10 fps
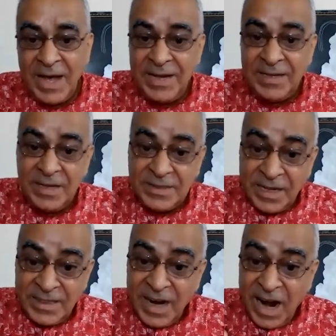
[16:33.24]
And
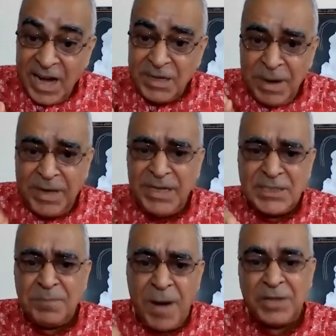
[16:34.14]
Tantra ultimately is
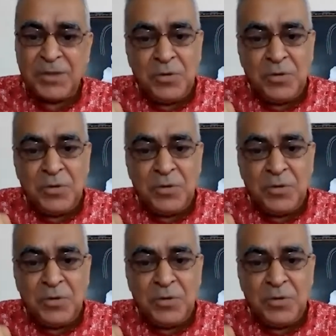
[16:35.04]
the path.